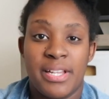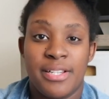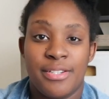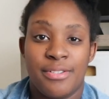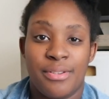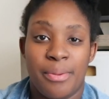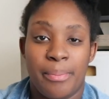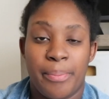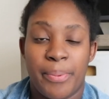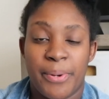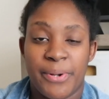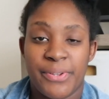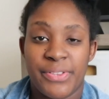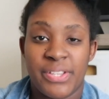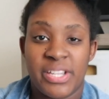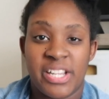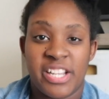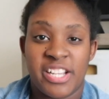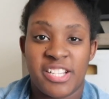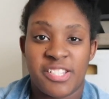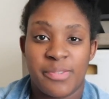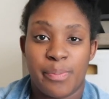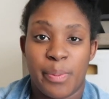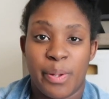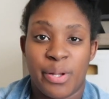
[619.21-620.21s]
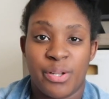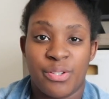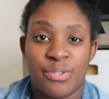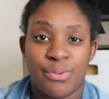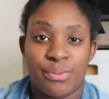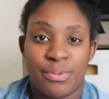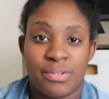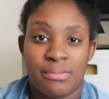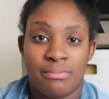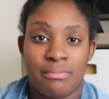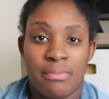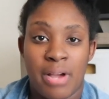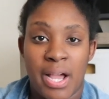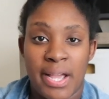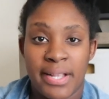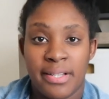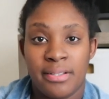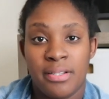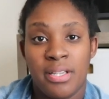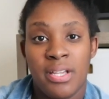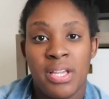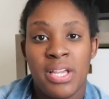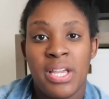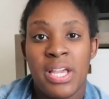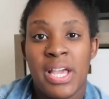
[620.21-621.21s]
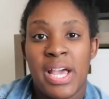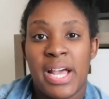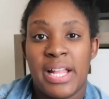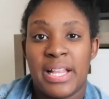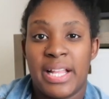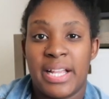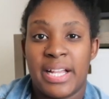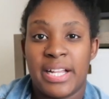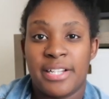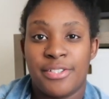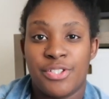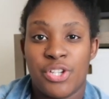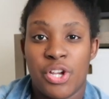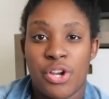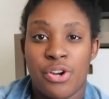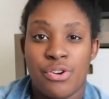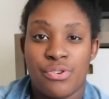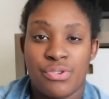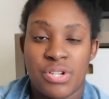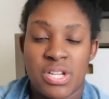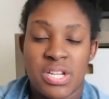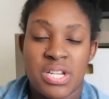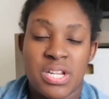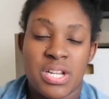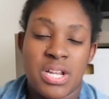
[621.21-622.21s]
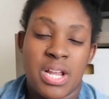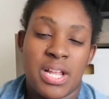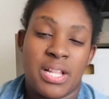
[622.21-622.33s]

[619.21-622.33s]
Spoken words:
and the birthing experience was mine and I got to own it.